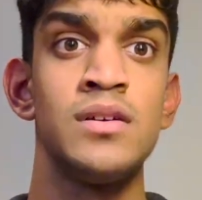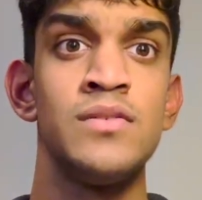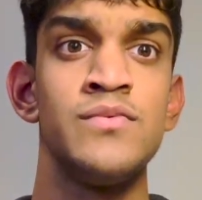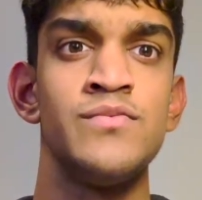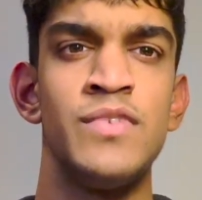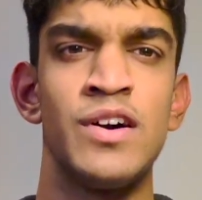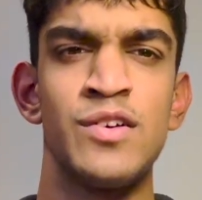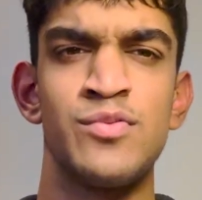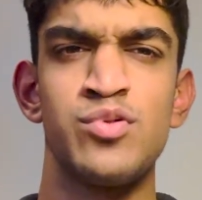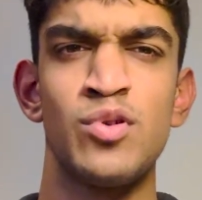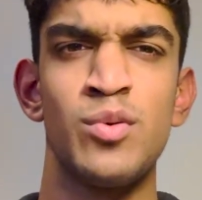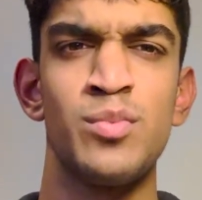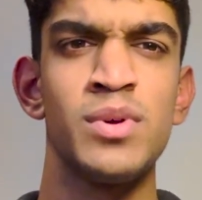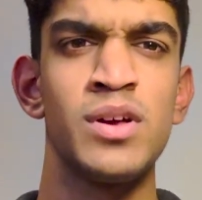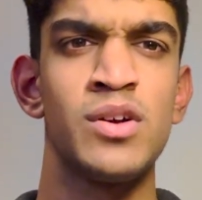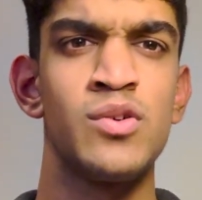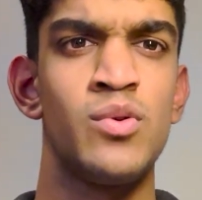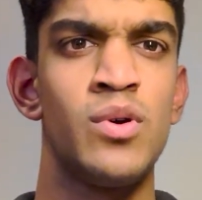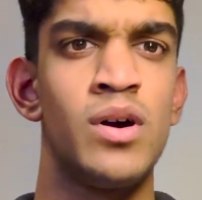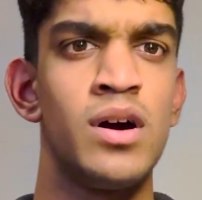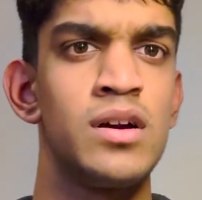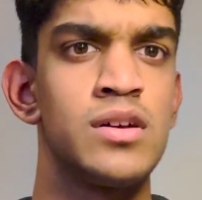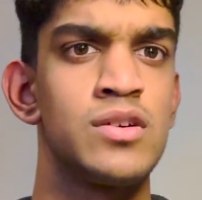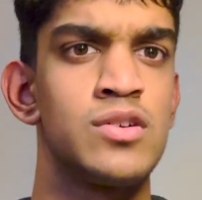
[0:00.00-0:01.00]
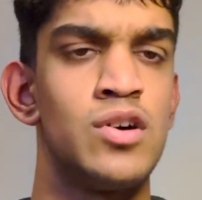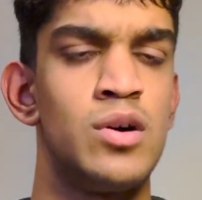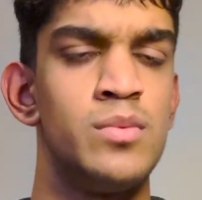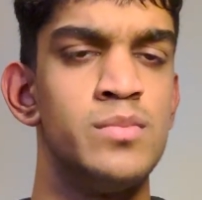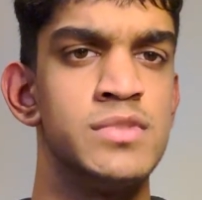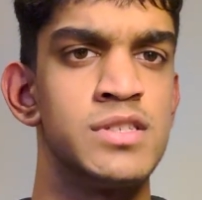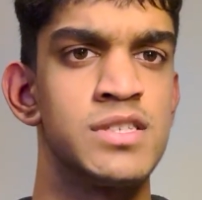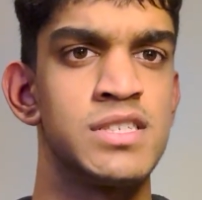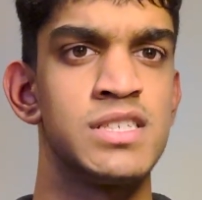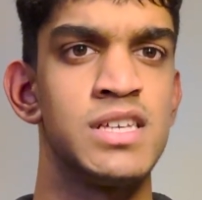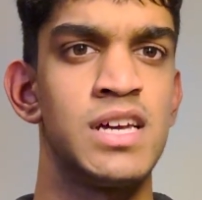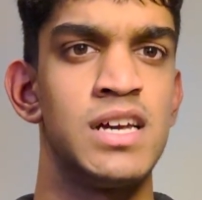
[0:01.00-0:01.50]
That's probably quite common
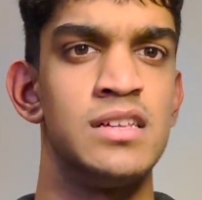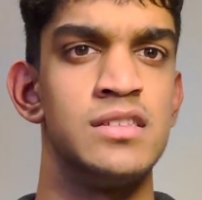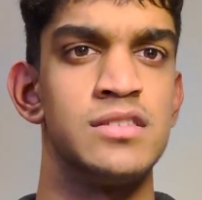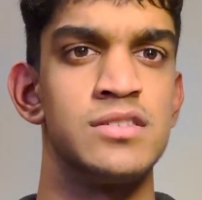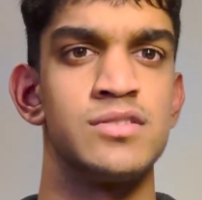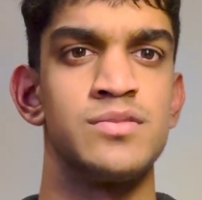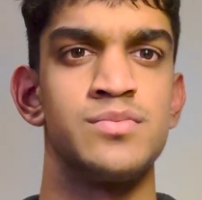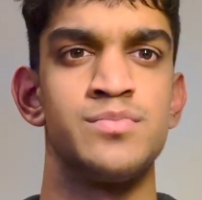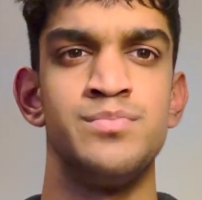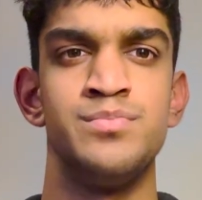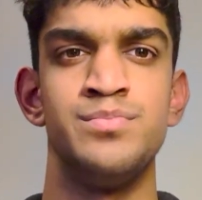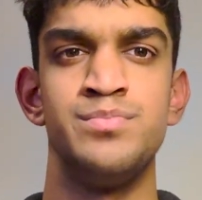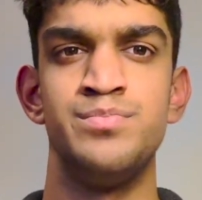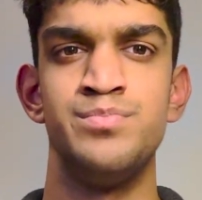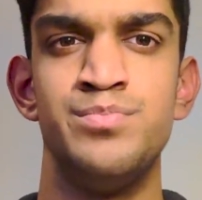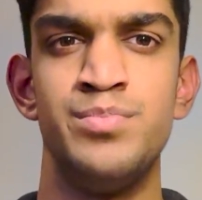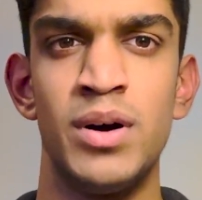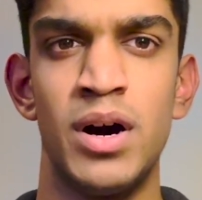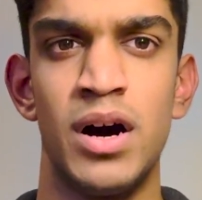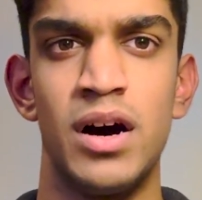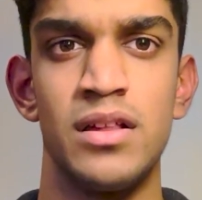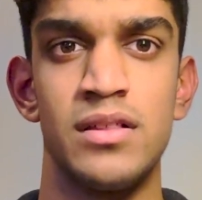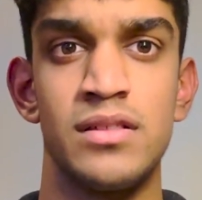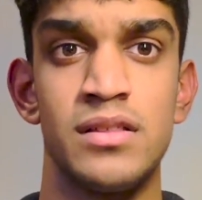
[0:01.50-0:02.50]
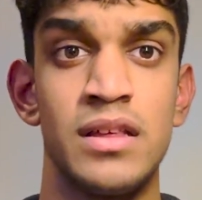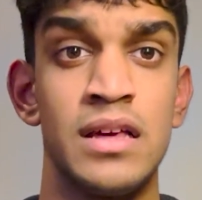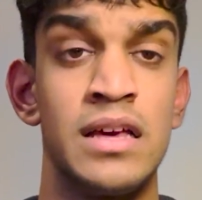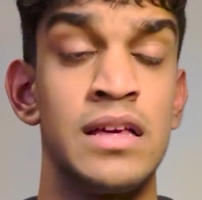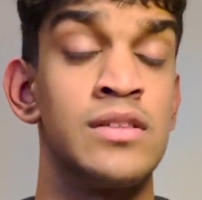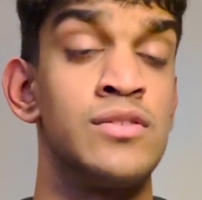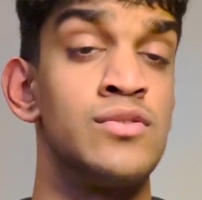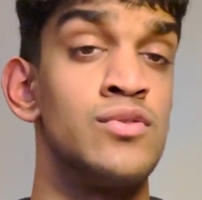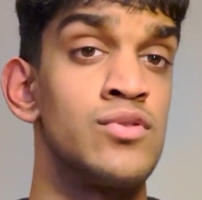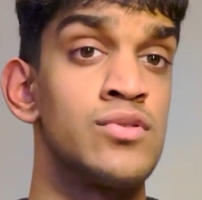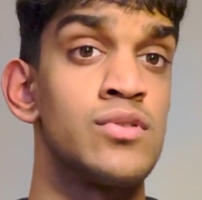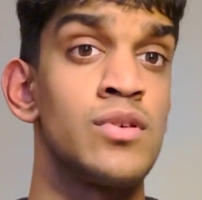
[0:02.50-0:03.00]
sense, but it's
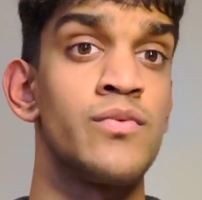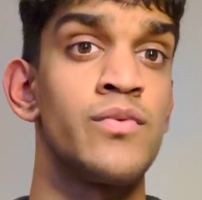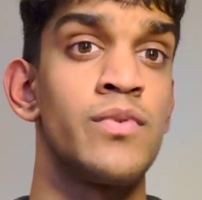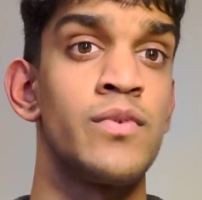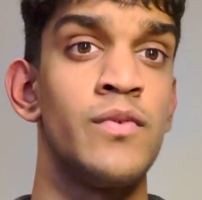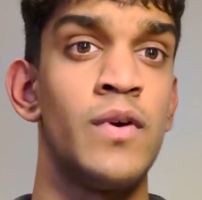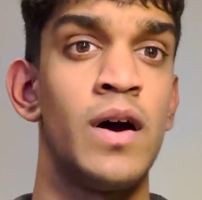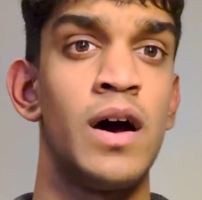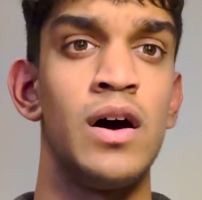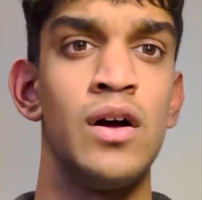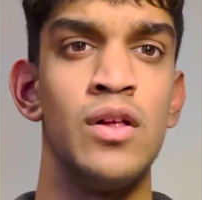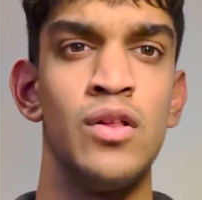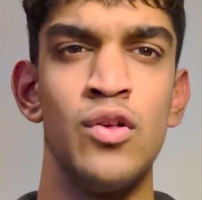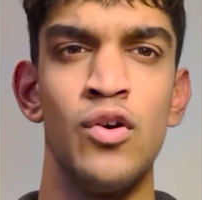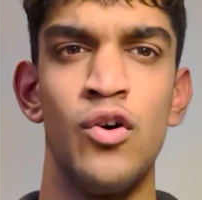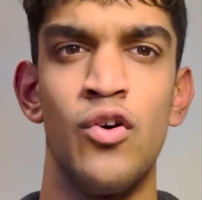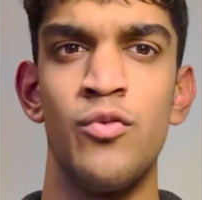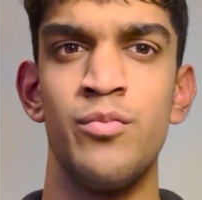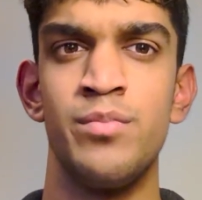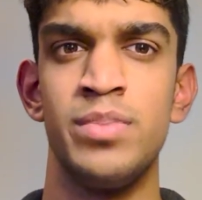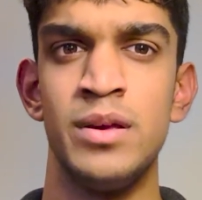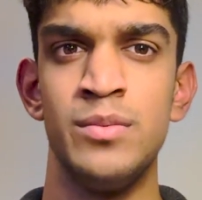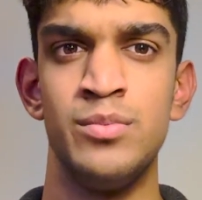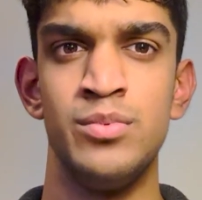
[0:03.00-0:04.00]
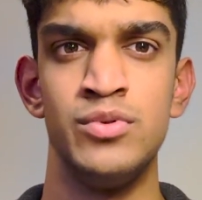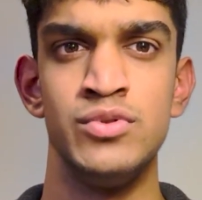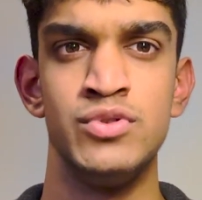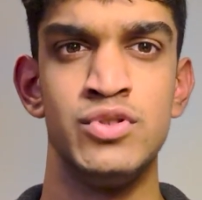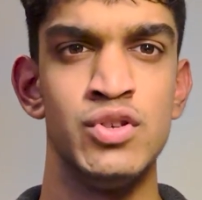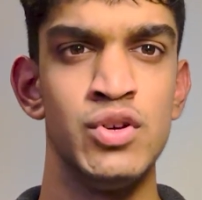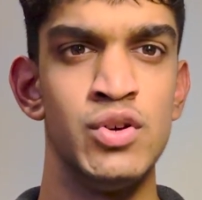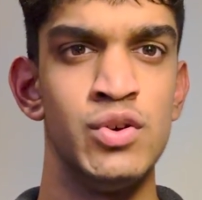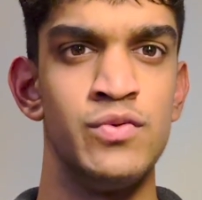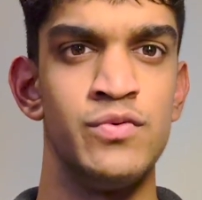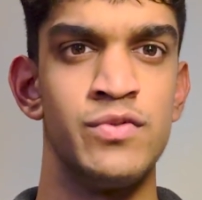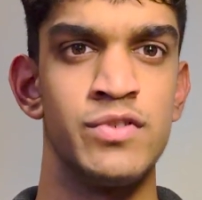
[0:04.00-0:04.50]
not something that a lot of people
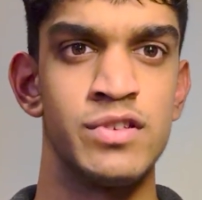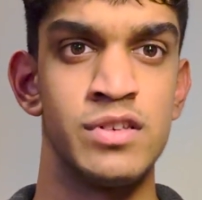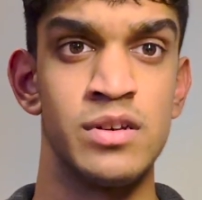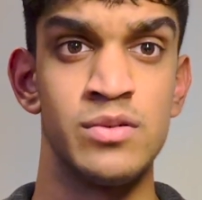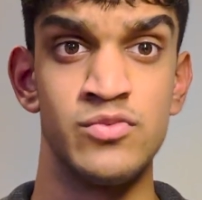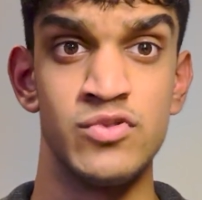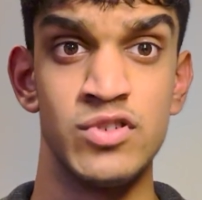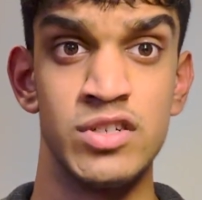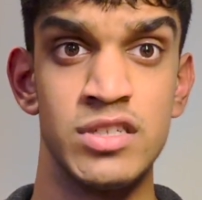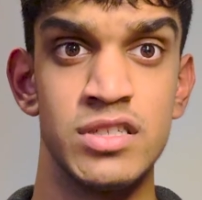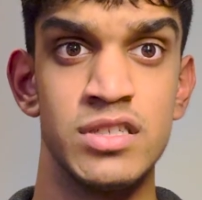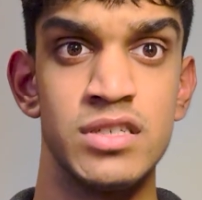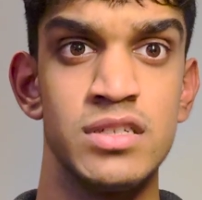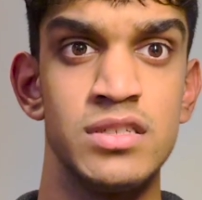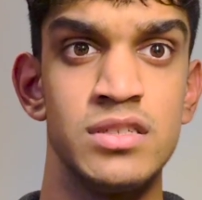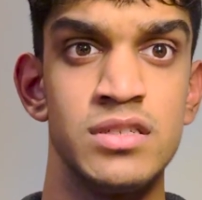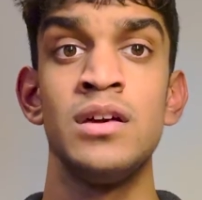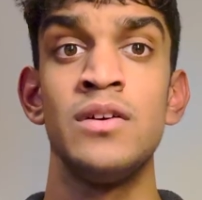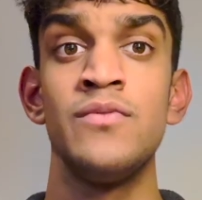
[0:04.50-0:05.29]
do for some reason.